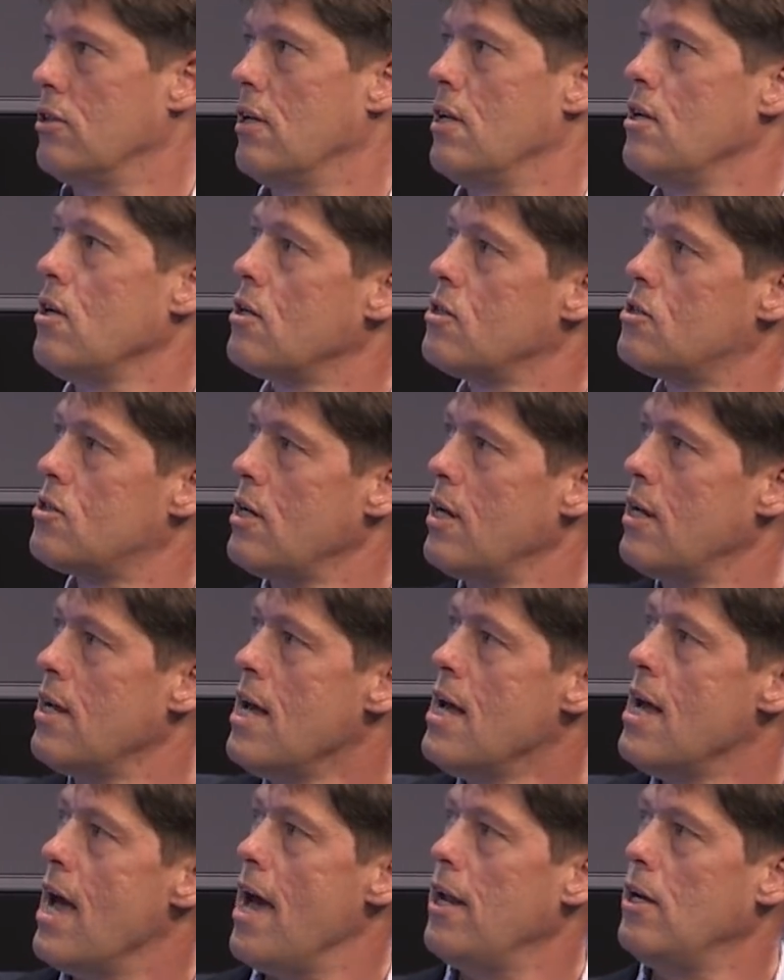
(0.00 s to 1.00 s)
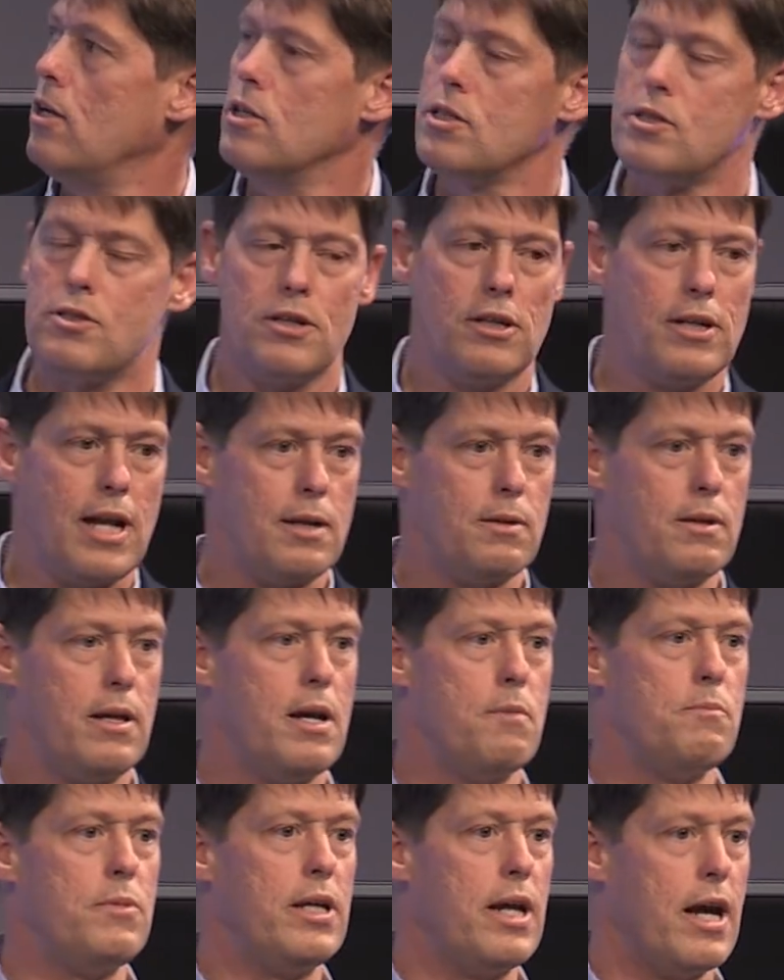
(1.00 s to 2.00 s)
And you can see Anil Sud at
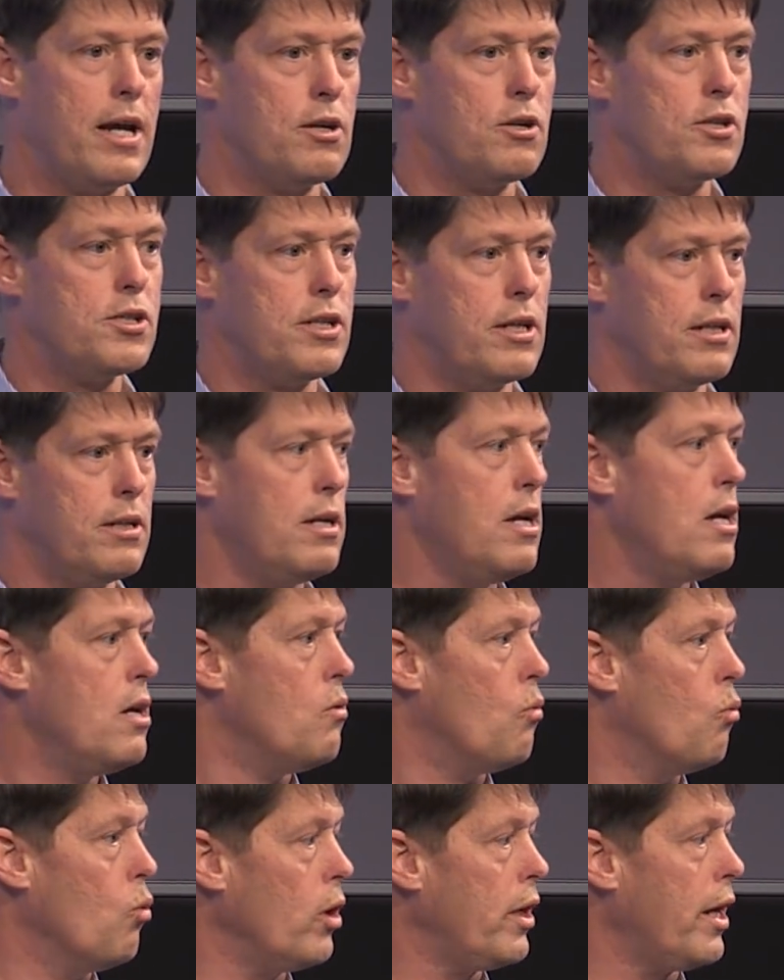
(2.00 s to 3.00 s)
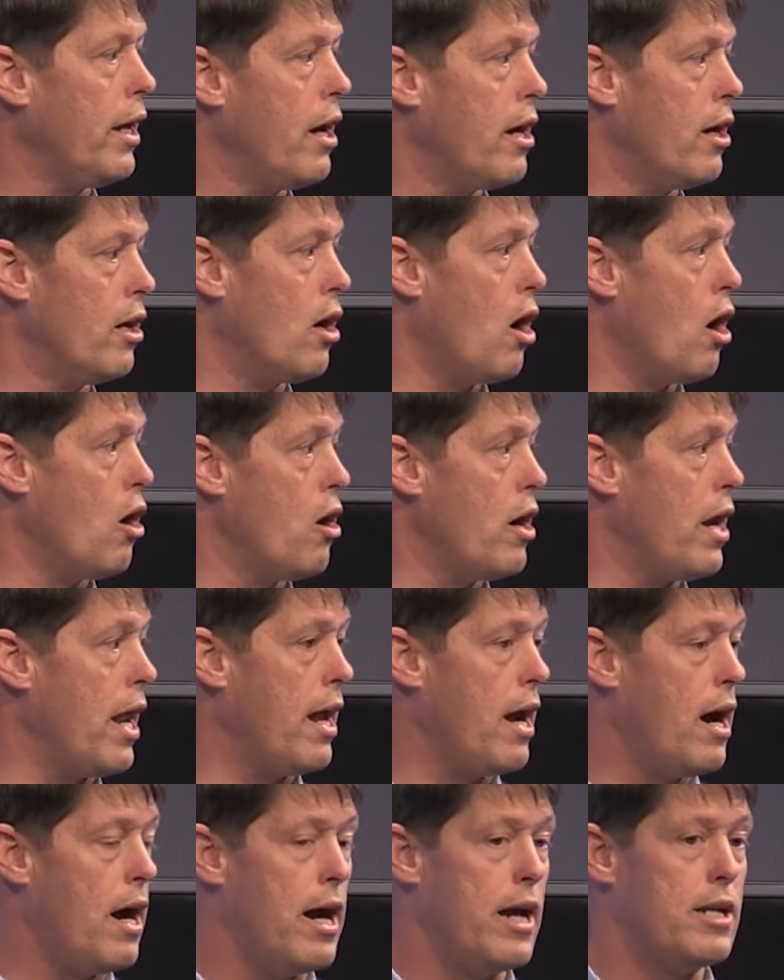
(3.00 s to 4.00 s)
MD Anderson working on an
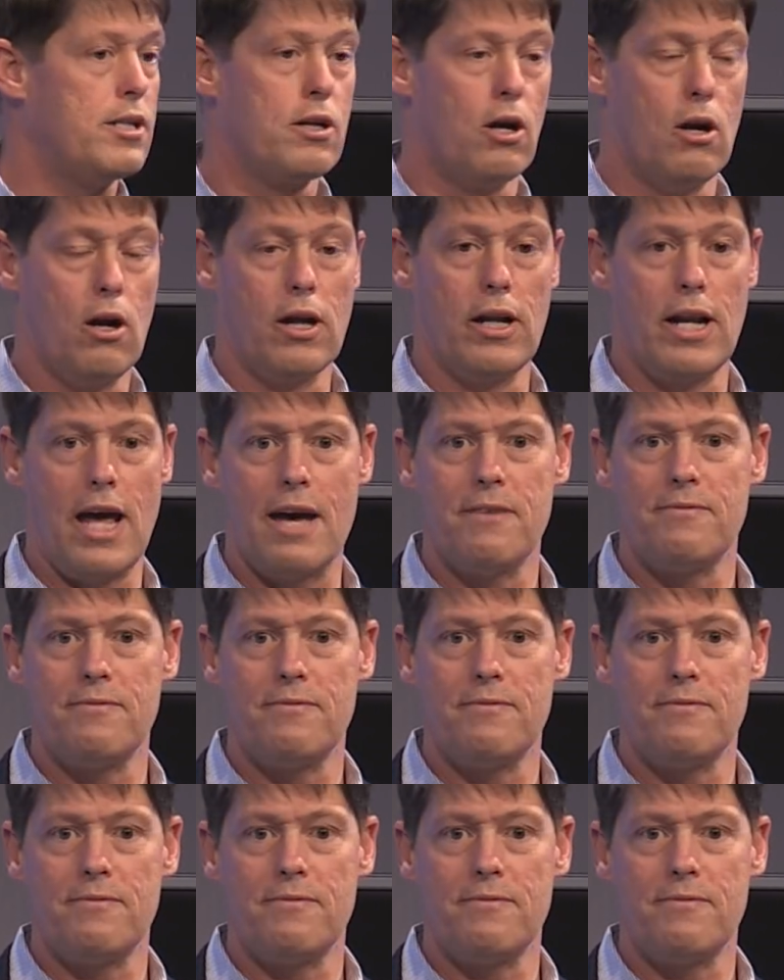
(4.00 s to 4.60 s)
RNAi target,